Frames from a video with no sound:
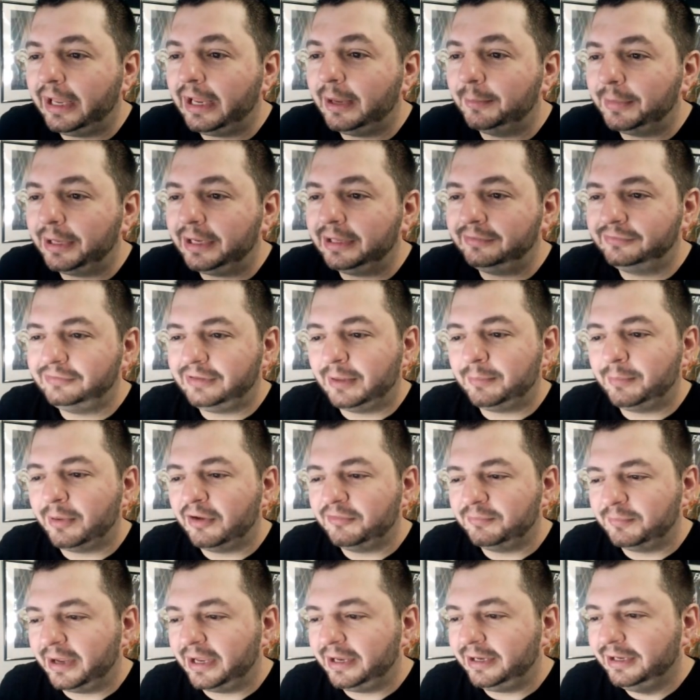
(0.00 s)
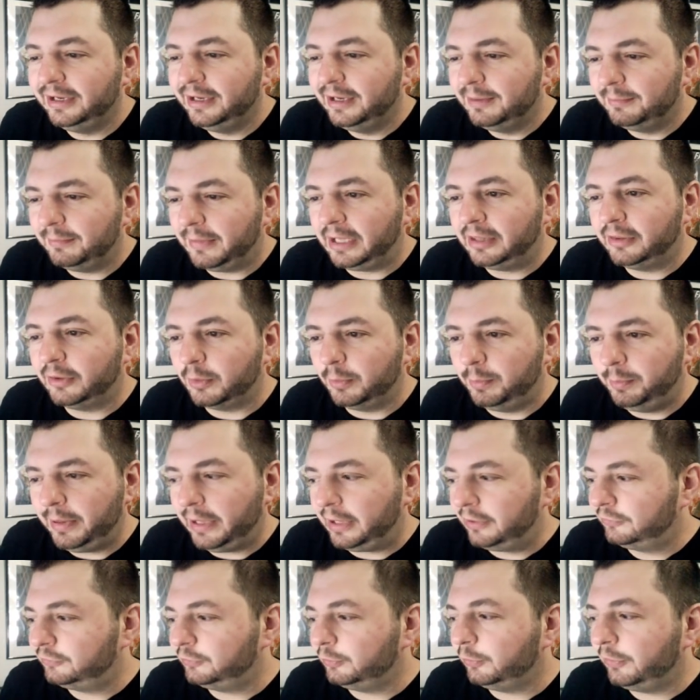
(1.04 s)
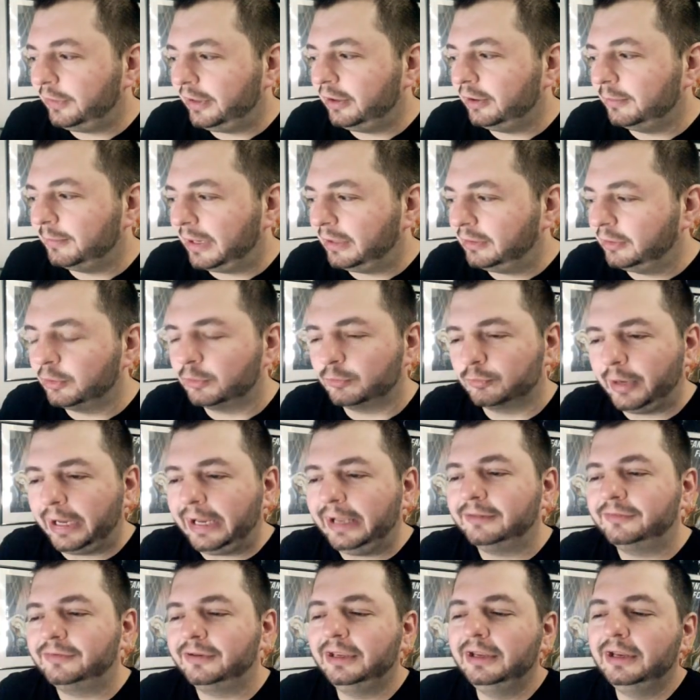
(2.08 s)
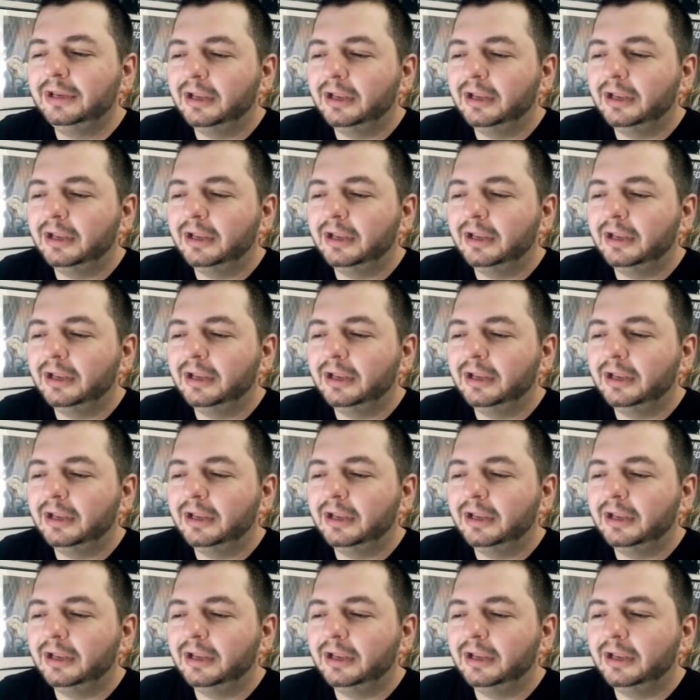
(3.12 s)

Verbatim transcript: I'm going to step off my little pedestal there, my little rant,